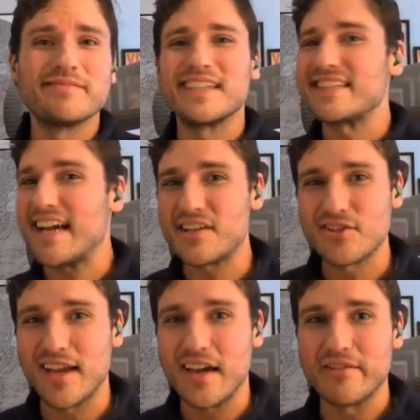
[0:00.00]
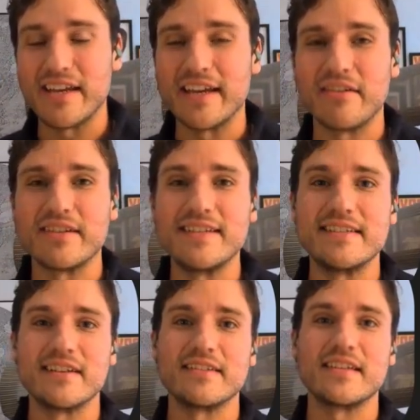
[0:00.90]
Doesn't actually have any
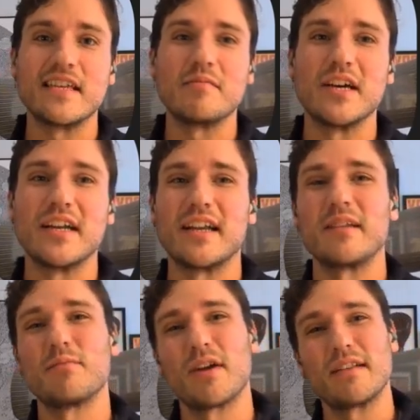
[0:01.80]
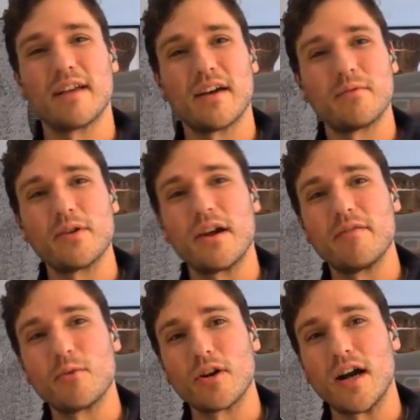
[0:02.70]
guarantees on schema, and it can break down when you
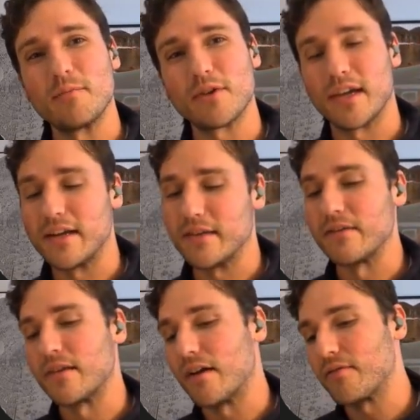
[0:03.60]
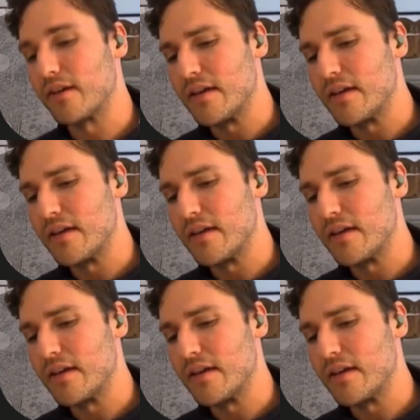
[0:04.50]
have more complicated stuff.